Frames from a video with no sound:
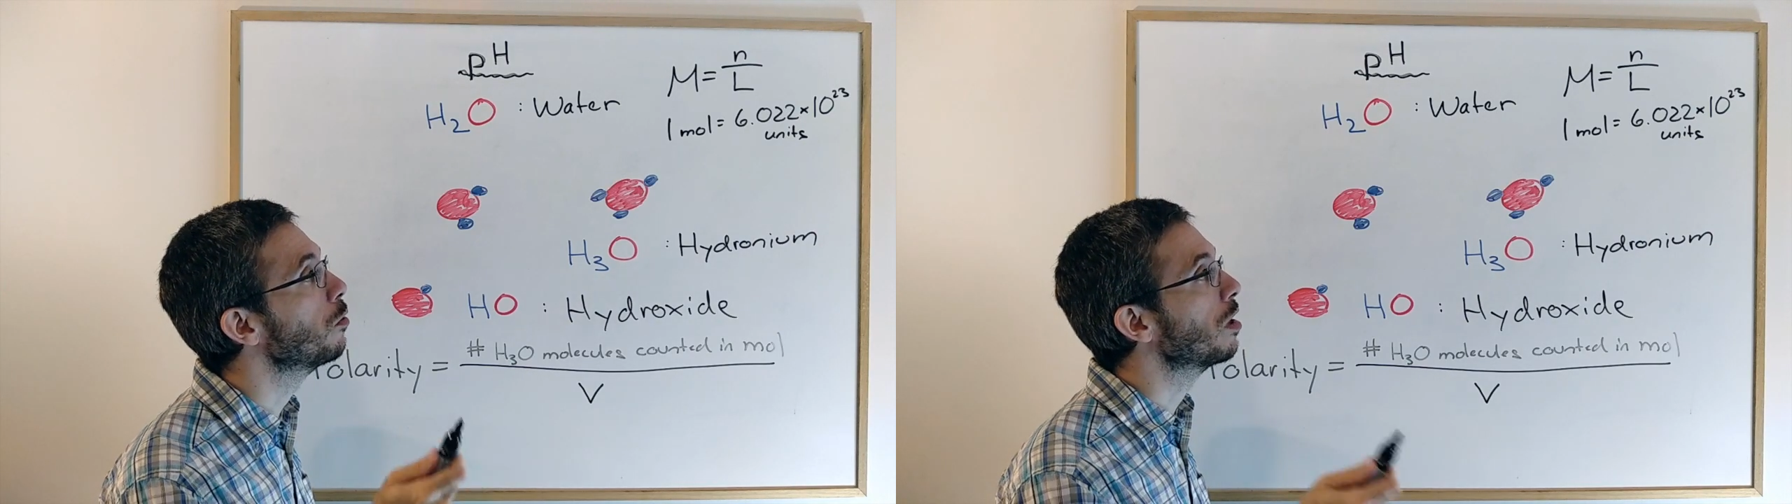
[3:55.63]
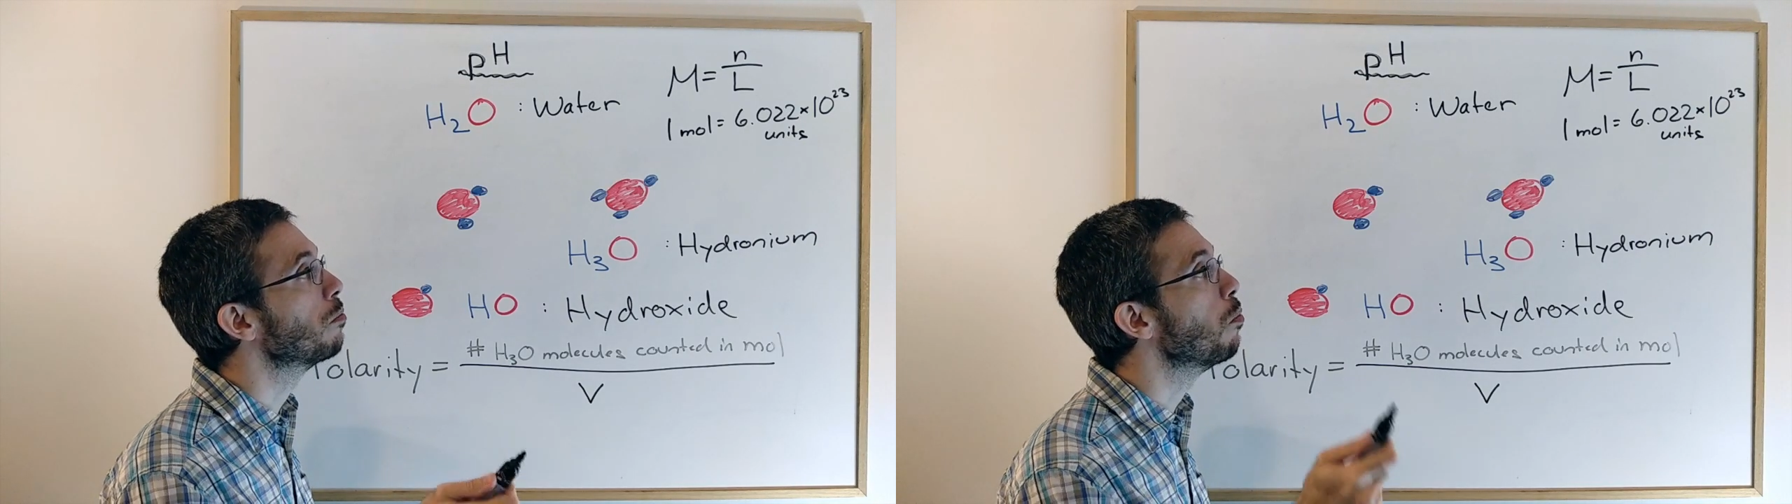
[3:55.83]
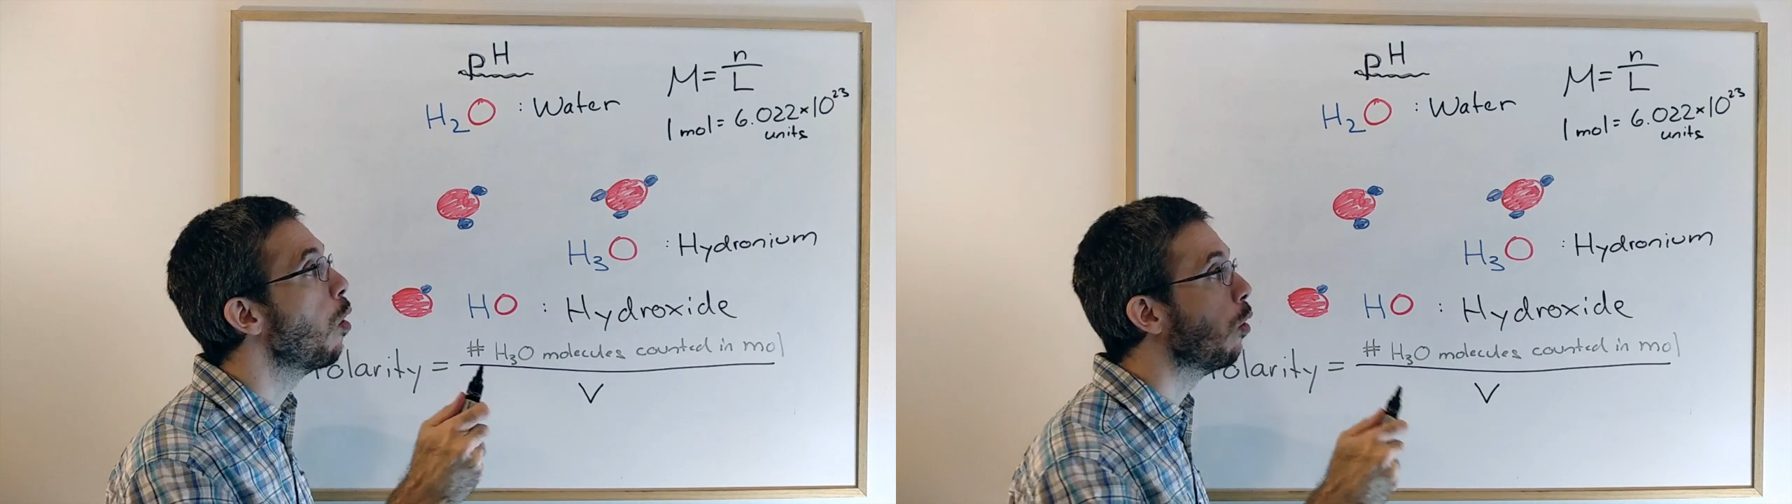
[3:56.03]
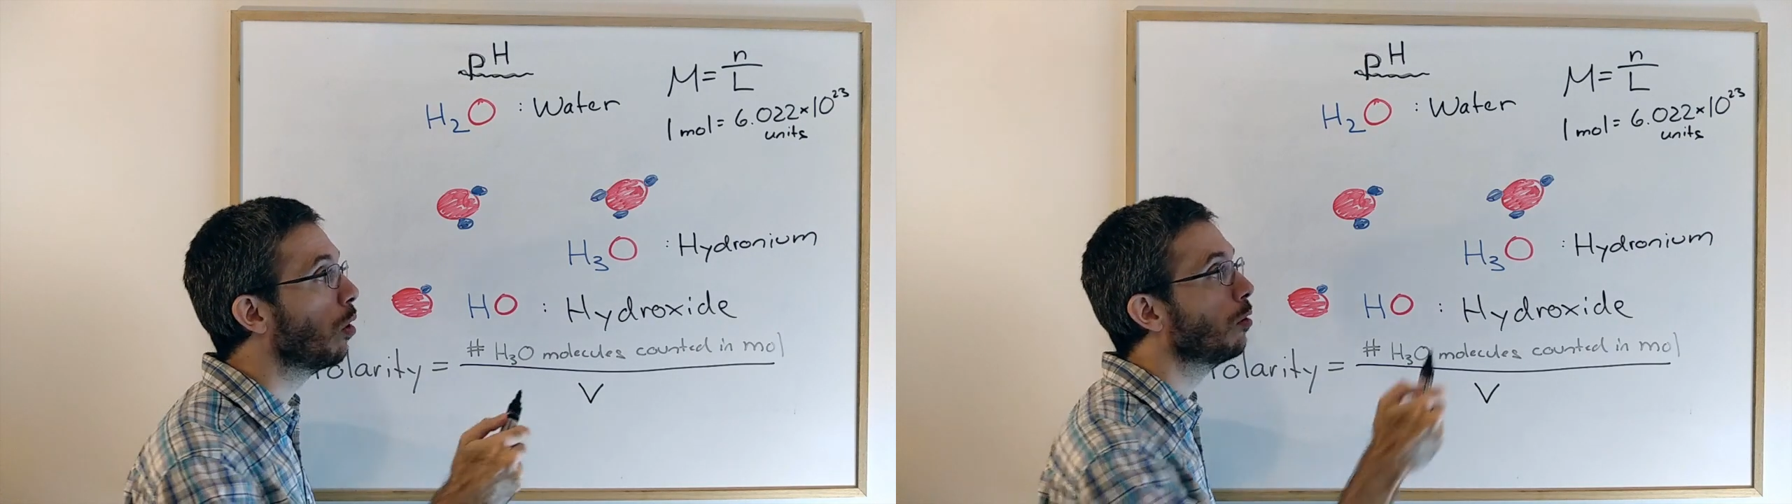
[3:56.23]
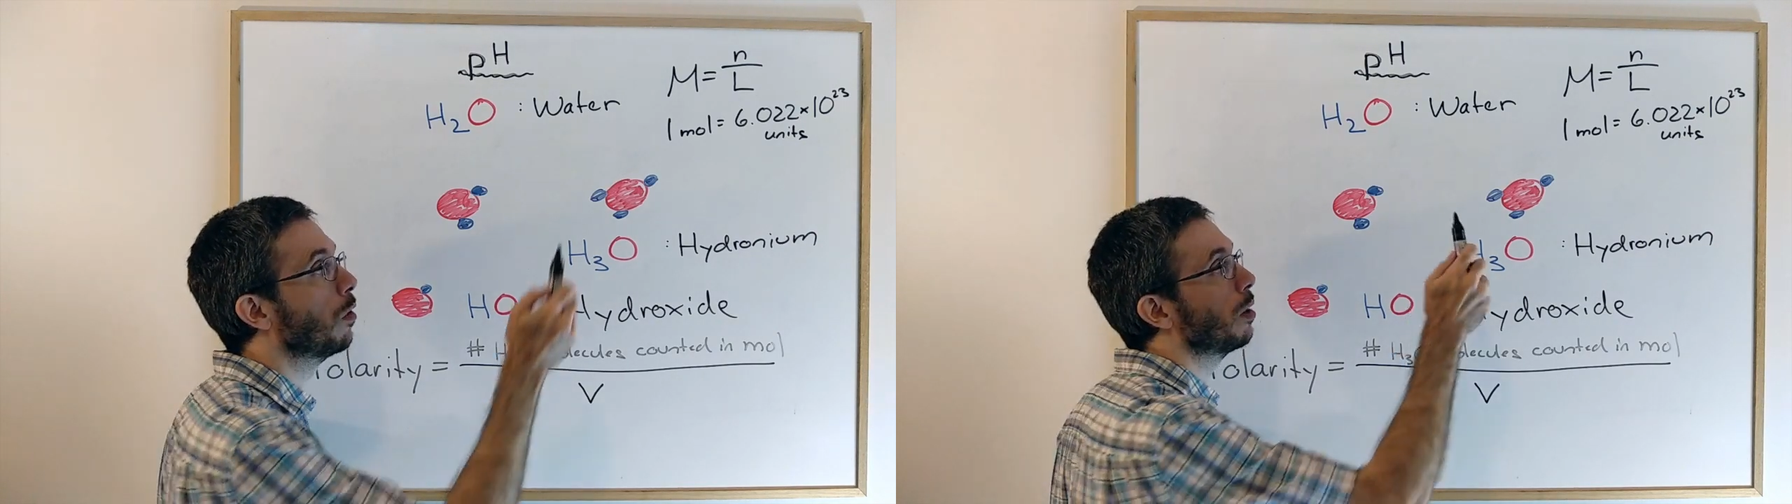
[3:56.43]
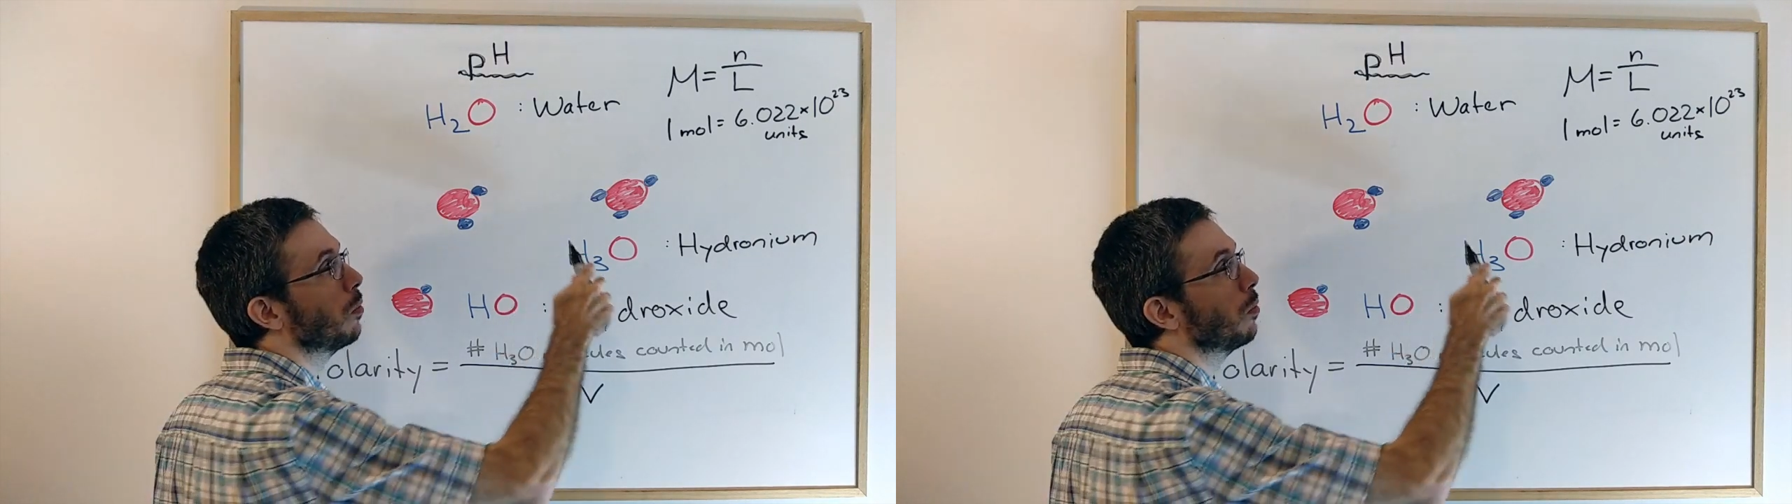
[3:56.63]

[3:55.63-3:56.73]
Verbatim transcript: unit mole. One